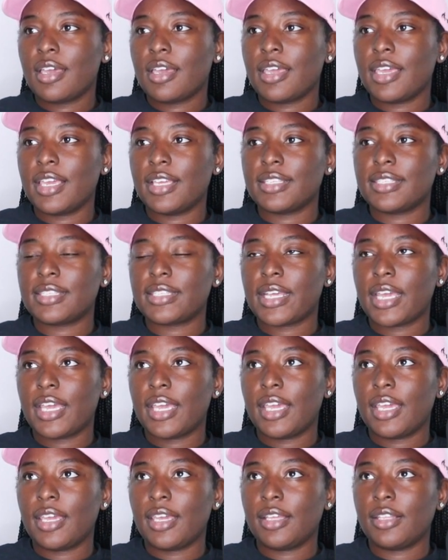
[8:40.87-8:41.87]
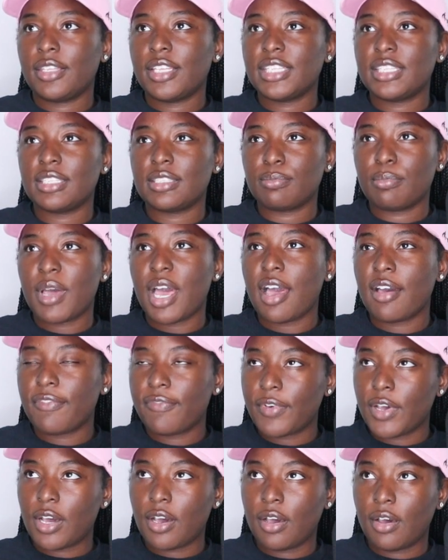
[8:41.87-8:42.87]
and say, this is my
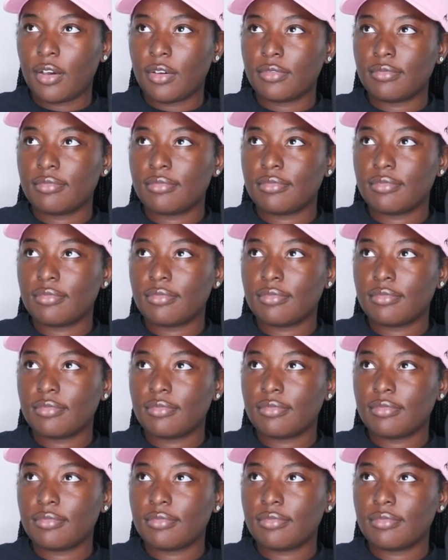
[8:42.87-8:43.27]
fault.